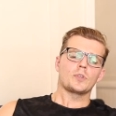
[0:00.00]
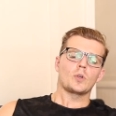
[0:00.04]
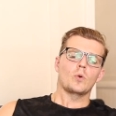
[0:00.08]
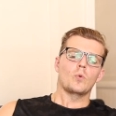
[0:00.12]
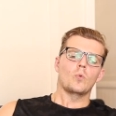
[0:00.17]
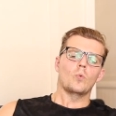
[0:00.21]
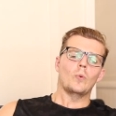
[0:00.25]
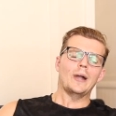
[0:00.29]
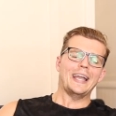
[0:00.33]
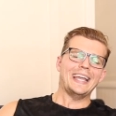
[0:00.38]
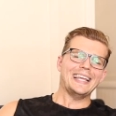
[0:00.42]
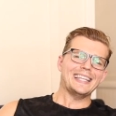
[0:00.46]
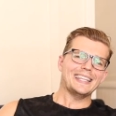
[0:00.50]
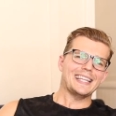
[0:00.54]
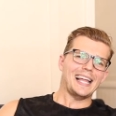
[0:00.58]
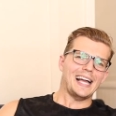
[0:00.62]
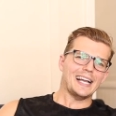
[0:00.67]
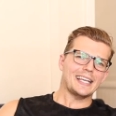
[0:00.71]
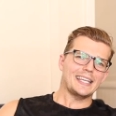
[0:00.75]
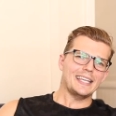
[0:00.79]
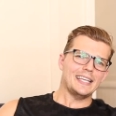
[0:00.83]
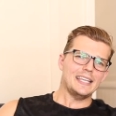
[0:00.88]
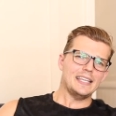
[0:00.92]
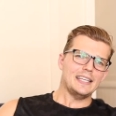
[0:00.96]
We're
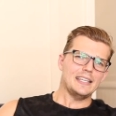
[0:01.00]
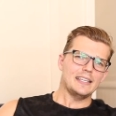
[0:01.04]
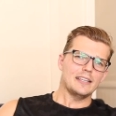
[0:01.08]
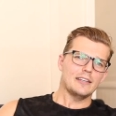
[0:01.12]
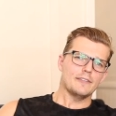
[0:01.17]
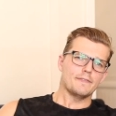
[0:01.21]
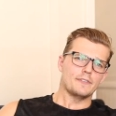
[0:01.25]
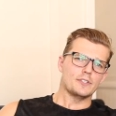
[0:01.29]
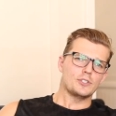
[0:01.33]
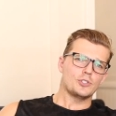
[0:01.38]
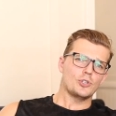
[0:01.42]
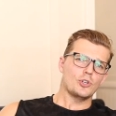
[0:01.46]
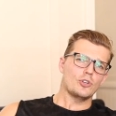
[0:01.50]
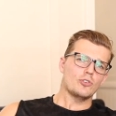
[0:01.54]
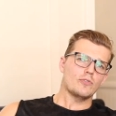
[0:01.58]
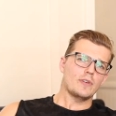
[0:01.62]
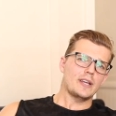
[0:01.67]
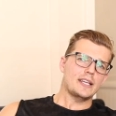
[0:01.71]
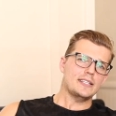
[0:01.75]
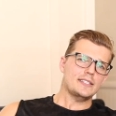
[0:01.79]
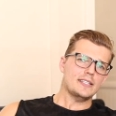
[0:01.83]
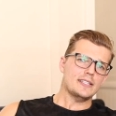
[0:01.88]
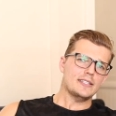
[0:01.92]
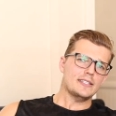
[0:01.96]
lucky for two
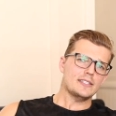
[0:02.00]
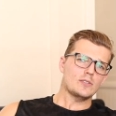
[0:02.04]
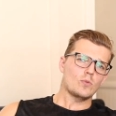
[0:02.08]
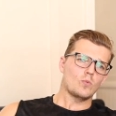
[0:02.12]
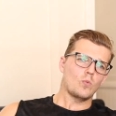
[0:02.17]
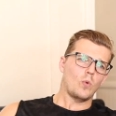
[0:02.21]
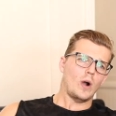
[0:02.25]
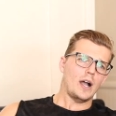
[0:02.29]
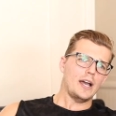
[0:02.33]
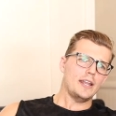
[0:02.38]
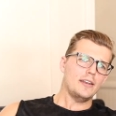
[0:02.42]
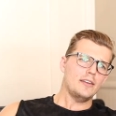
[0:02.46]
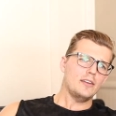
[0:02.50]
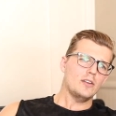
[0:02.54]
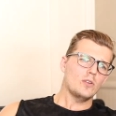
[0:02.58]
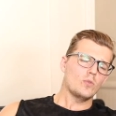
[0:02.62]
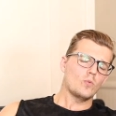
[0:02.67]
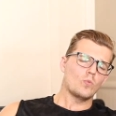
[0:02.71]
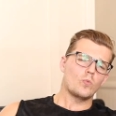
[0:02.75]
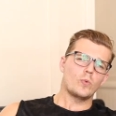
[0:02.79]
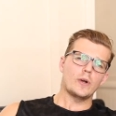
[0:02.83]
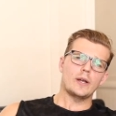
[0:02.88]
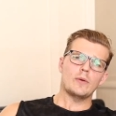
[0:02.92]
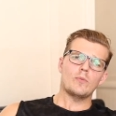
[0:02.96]
reasons. One,
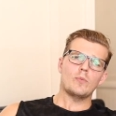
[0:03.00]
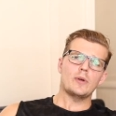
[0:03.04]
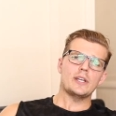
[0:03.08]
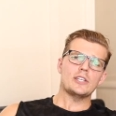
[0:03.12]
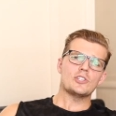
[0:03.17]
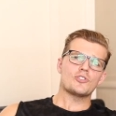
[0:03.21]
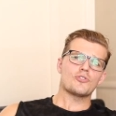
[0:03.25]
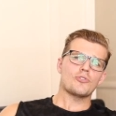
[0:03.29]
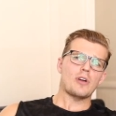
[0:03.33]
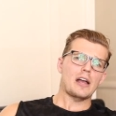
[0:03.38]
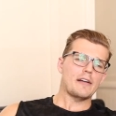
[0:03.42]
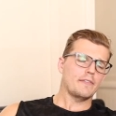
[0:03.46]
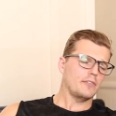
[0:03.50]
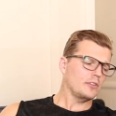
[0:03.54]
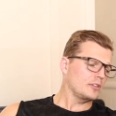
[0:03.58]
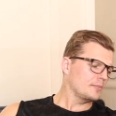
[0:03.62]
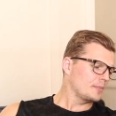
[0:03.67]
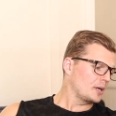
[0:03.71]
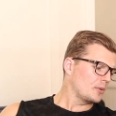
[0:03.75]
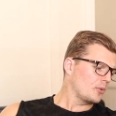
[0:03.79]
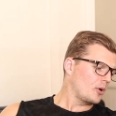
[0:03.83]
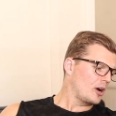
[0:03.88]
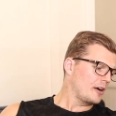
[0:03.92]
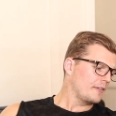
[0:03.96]
when we travel,
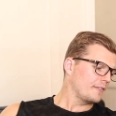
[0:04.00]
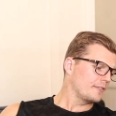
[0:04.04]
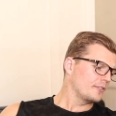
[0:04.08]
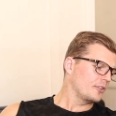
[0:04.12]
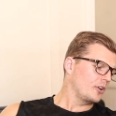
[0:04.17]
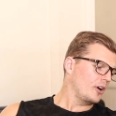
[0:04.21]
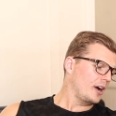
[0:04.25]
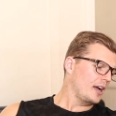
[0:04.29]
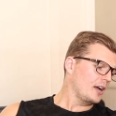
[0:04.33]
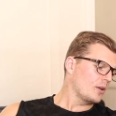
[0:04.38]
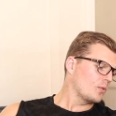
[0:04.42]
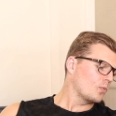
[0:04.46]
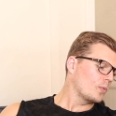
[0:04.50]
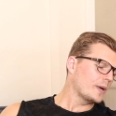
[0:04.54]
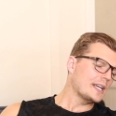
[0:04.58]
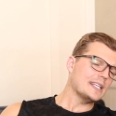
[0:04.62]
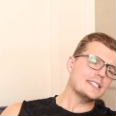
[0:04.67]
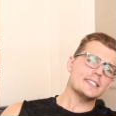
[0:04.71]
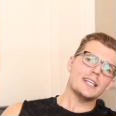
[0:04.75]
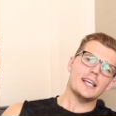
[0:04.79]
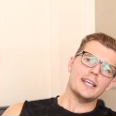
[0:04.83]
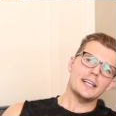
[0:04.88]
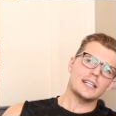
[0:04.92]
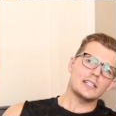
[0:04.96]
my wife and I, we
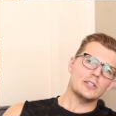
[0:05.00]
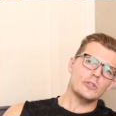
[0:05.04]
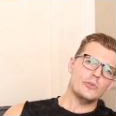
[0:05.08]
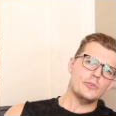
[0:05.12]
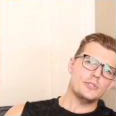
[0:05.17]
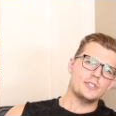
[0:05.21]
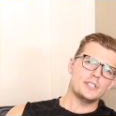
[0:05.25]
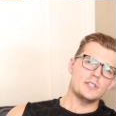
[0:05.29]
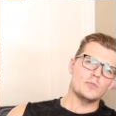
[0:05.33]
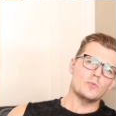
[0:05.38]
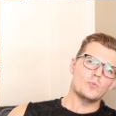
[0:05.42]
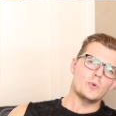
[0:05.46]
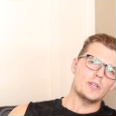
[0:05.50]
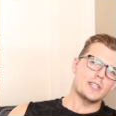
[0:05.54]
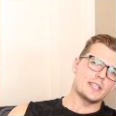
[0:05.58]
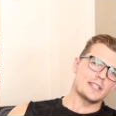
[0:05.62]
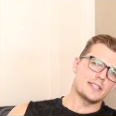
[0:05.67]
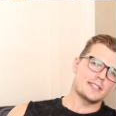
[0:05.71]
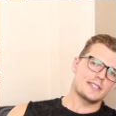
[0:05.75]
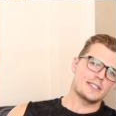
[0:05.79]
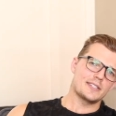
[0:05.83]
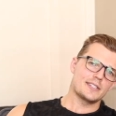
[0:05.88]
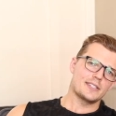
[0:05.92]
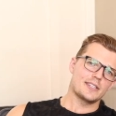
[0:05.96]
take Lucy with
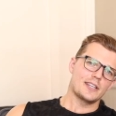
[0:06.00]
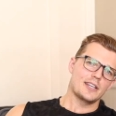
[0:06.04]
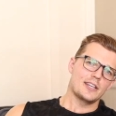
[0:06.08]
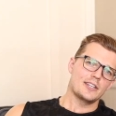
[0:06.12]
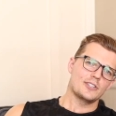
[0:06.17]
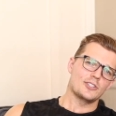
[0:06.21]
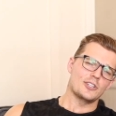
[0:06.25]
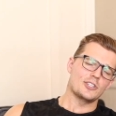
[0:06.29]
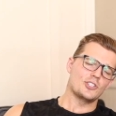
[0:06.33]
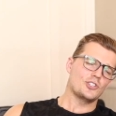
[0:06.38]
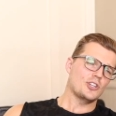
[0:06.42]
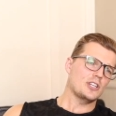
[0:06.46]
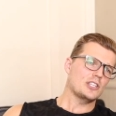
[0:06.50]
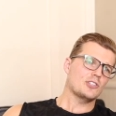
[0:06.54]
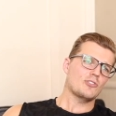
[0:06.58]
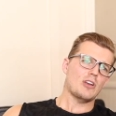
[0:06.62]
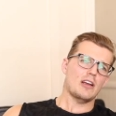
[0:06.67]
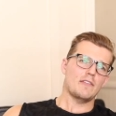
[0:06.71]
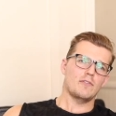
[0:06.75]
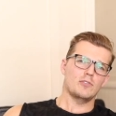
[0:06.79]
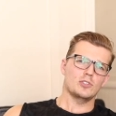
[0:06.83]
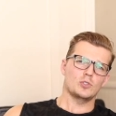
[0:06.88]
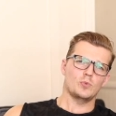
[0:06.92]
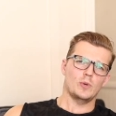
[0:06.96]
us. So she
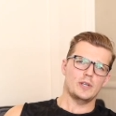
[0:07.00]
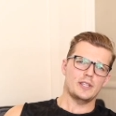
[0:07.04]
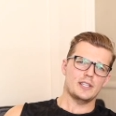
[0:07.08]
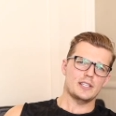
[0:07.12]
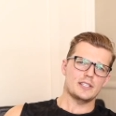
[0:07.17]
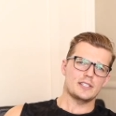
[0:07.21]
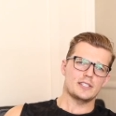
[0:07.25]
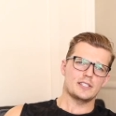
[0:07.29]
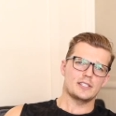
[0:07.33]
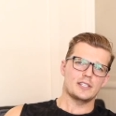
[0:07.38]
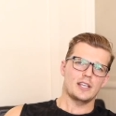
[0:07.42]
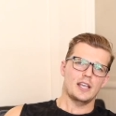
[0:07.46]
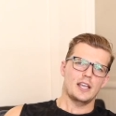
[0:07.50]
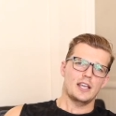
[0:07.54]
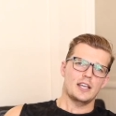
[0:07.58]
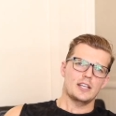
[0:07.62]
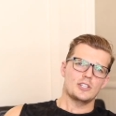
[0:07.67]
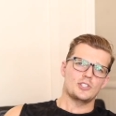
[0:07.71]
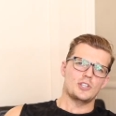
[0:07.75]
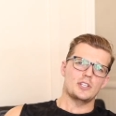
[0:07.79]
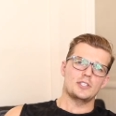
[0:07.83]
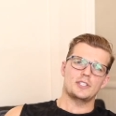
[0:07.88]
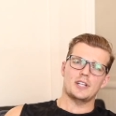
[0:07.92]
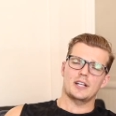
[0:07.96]
travels with us.
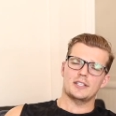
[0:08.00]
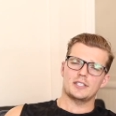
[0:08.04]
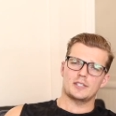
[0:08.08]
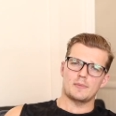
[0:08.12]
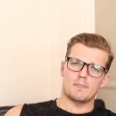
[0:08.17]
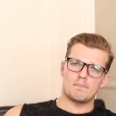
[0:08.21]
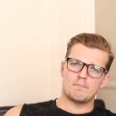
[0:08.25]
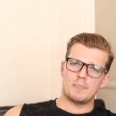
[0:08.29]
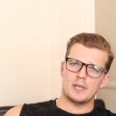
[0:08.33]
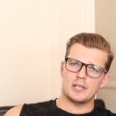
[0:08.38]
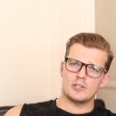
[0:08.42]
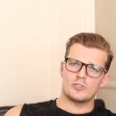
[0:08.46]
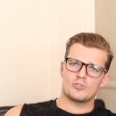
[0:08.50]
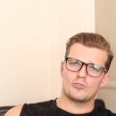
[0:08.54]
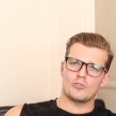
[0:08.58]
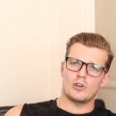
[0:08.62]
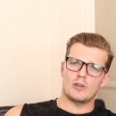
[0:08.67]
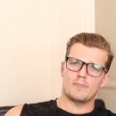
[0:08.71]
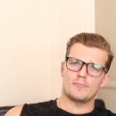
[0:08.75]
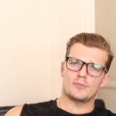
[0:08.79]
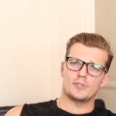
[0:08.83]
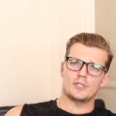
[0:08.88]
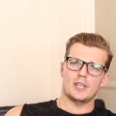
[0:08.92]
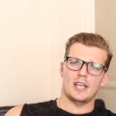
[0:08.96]
She's done some big
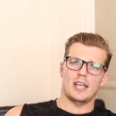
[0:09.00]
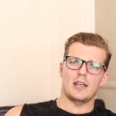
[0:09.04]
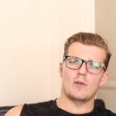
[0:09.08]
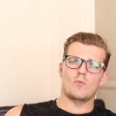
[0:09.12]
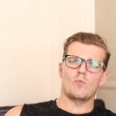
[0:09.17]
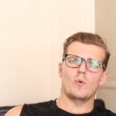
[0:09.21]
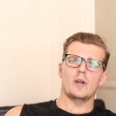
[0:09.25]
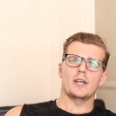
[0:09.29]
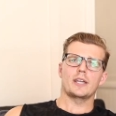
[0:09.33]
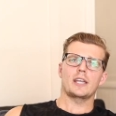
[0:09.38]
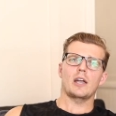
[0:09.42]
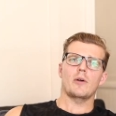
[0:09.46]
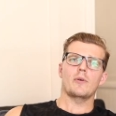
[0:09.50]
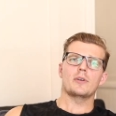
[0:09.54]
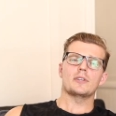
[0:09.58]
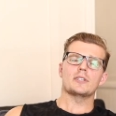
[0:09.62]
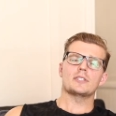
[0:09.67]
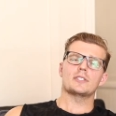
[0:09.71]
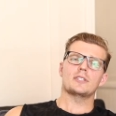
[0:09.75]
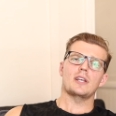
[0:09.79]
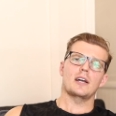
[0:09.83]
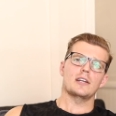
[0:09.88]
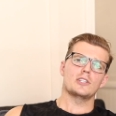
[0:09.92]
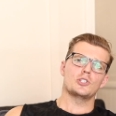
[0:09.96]
trips and we're going to
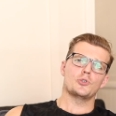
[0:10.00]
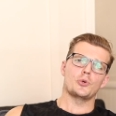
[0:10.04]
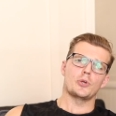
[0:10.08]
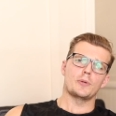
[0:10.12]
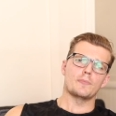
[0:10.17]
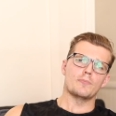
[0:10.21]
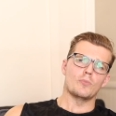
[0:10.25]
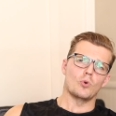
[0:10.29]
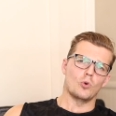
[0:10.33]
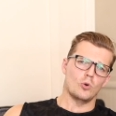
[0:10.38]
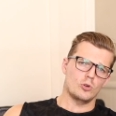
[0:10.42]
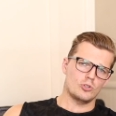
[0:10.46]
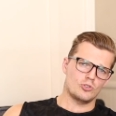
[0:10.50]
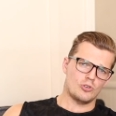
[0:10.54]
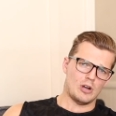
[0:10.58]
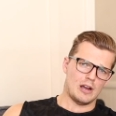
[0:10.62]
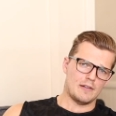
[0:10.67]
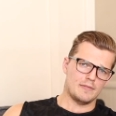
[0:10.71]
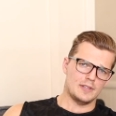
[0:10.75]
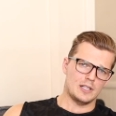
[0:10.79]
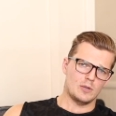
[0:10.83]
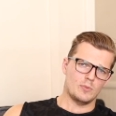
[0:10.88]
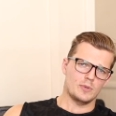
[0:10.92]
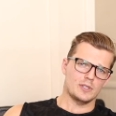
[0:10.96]
start doing more
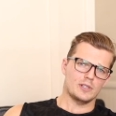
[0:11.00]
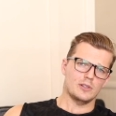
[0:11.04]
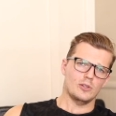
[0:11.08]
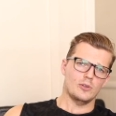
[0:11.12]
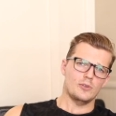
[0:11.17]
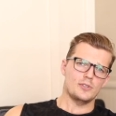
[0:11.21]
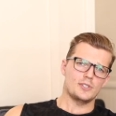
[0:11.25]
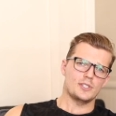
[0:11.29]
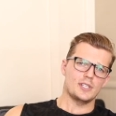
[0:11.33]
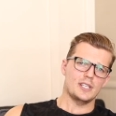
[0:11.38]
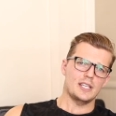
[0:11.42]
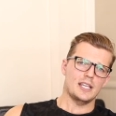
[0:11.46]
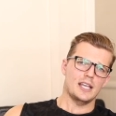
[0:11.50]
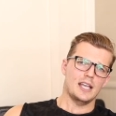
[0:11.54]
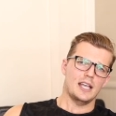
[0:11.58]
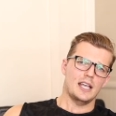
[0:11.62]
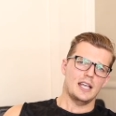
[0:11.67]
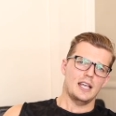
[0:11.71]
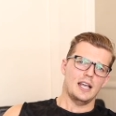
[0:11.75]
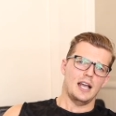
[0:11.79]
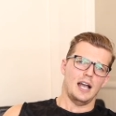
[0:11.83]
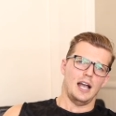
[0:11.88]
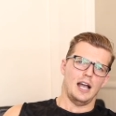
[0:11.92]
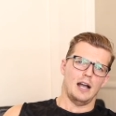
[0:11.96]
traveling with Lucy.
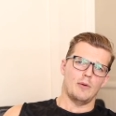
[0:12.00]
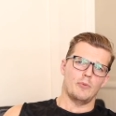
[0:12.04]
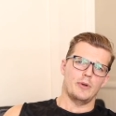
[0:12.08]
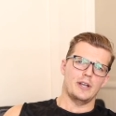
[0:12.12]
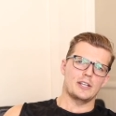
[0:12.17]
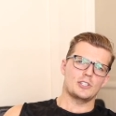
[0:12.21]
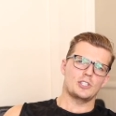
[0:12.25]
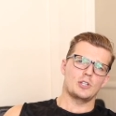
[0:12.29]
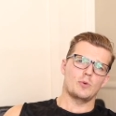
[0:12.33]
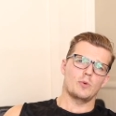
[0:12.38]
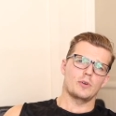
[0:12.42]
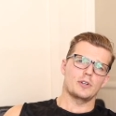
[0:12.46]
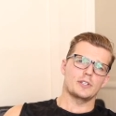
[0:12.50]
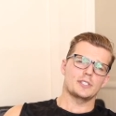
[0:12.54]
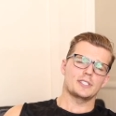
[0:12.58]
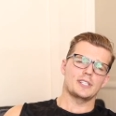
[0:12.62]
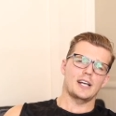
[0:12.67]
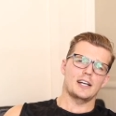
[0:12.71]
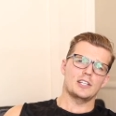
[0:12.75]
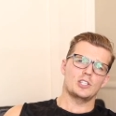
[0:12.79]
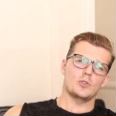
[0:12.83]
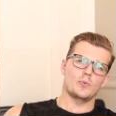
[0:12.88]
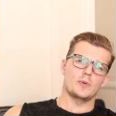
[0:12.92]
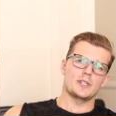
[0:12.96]
We actually want to
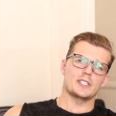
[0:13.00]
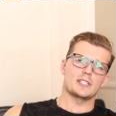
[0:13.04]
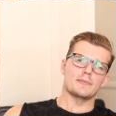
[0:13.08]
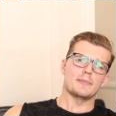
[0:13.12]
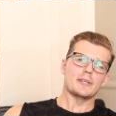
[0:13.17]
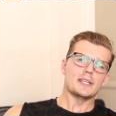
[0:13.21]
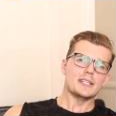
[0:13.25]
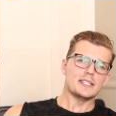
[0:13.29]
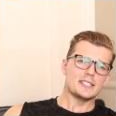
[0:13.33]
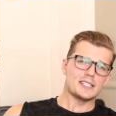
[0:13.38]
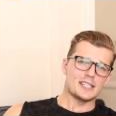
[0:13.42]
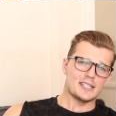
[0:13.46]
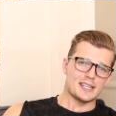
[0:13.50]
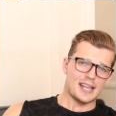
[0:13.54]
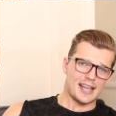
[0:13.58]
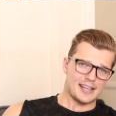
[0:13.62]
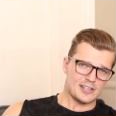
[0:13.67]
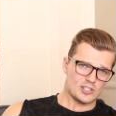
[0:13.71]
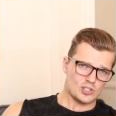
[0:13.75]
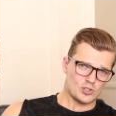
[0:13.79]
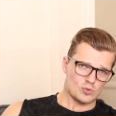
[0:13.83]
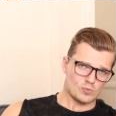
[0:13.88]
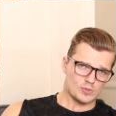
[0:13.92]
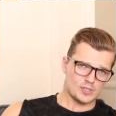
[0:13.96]
start doing some
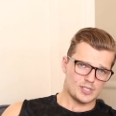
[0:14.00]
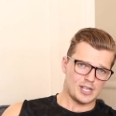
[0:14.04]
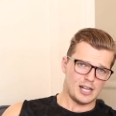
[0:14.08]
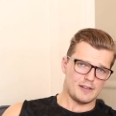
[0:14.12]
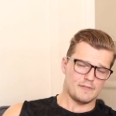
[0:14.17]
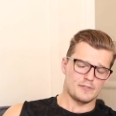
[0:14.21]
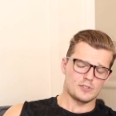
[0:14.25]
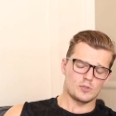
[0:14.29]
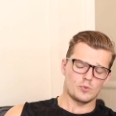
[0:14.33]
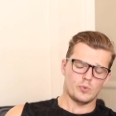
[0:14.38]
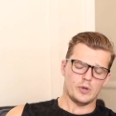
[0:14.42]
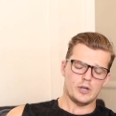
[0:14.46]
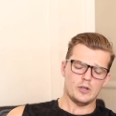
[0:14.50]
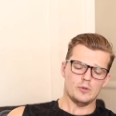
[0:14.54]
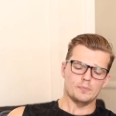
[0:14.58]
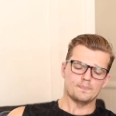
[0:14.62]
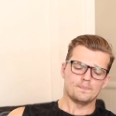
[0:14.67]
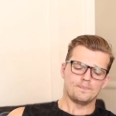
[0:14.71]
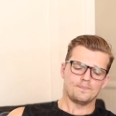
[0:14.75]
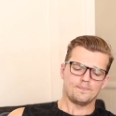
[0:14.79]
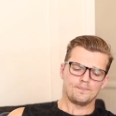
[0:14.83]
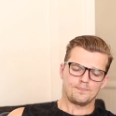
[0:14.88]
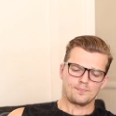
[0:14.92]
international stuff as well.